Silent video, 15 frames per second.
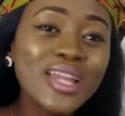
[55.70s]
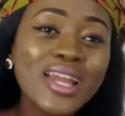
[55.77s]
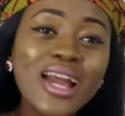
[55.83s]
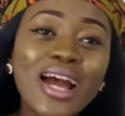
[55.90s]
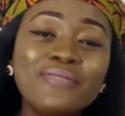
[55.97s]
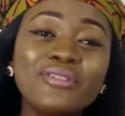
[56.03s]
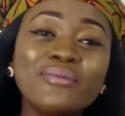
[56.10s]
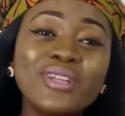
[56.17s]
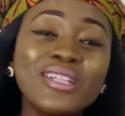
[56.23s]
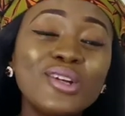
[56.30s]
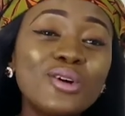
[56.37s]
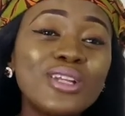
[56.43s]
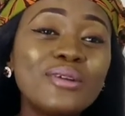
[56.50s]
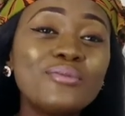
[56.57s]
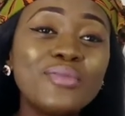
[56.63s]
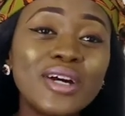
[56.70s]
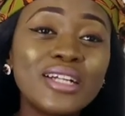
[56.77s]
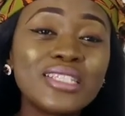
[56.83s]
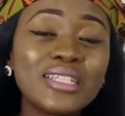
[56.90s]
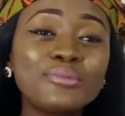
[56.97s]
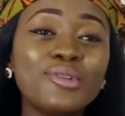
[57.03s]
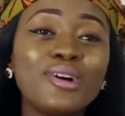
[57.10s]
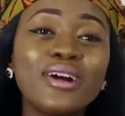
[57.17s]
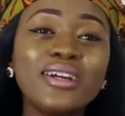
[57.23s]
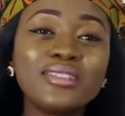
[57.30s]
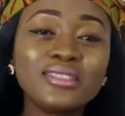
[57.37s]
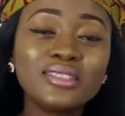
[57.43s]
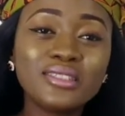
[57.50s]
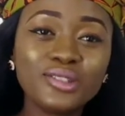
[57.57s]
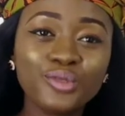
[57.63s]
I'm from the northern part, but I
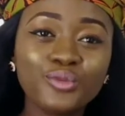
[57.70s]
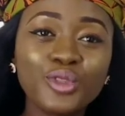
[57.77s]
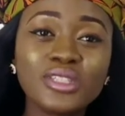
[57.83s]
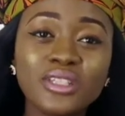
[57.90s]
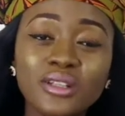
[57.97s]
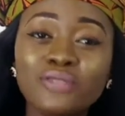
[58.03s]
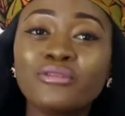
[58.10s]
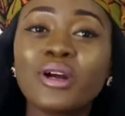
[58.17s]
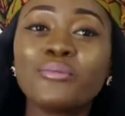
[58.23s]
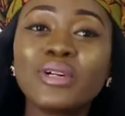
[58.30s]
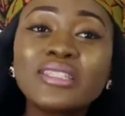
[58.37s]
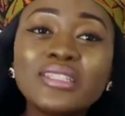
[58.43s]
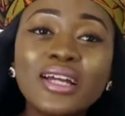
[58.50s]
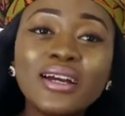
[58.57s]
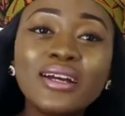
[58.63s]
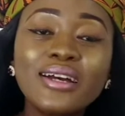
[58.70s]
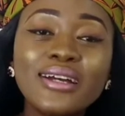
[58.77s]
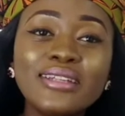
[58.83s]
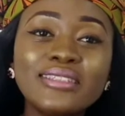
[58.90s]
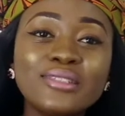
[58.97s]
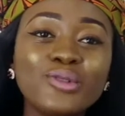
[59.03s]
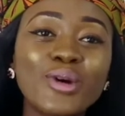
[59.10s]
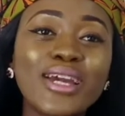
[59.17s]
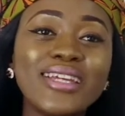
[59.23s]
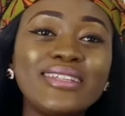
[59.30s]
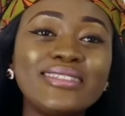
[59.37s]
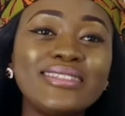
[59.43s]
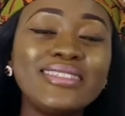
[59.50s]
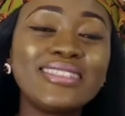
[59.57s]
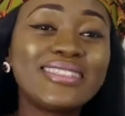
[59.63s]
so much love Abacha, and so
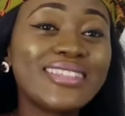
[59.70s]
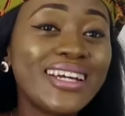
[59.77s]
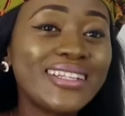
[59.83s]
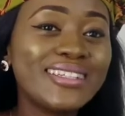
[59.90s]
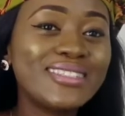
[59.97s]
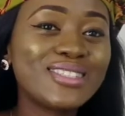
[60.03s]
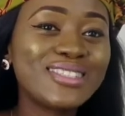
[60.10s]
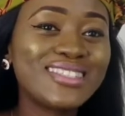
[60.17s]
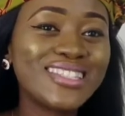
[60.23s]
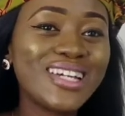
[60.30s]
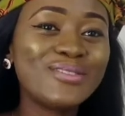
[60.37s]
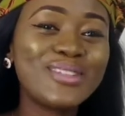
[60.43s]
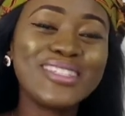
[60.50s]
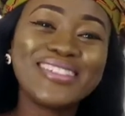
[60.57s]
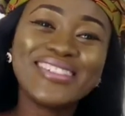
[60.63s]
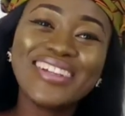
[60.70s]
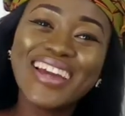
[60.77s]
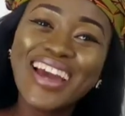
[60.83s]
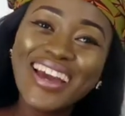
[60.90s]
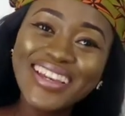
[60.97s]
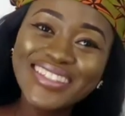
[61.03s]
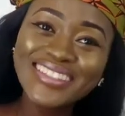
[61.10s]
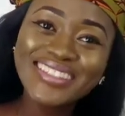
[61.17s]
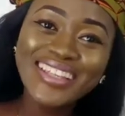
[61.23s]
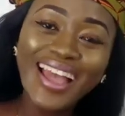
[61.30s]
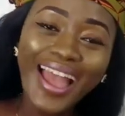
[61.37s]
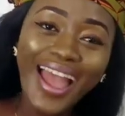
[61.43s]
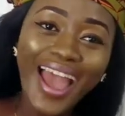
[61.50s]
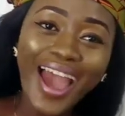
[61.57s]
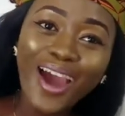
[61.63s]
I decided to share with you guys
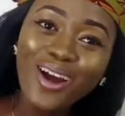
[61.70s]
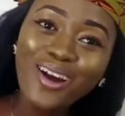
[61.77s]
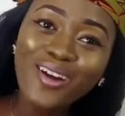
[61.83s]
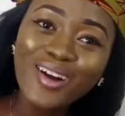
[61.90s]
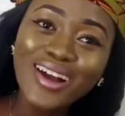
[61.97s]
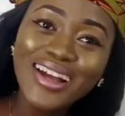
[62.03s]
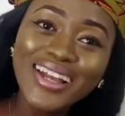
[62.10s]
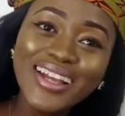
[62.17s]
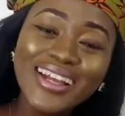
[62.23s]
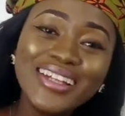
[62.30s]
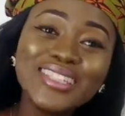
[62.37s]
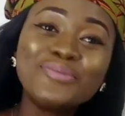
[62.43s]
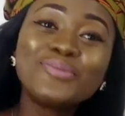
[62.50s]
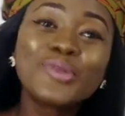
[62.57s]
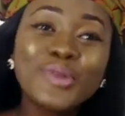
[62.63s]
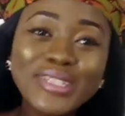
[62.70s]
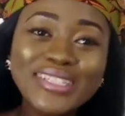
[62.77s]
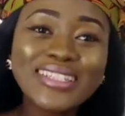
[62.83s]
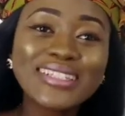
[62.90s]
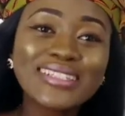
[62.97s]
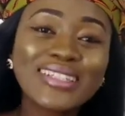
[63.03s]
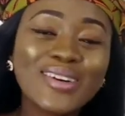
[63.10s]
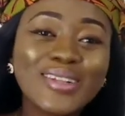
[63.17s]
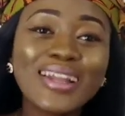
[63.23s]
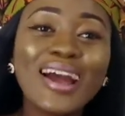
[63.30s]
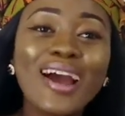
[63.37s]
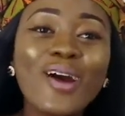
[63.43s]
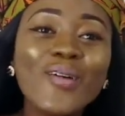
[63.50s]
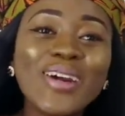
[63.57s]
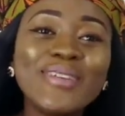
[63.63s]
how the process on
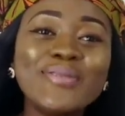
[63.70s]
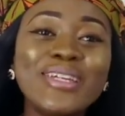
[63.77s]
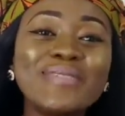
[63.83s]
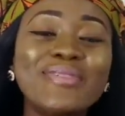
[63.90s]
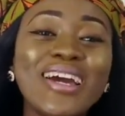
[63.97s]
how I make my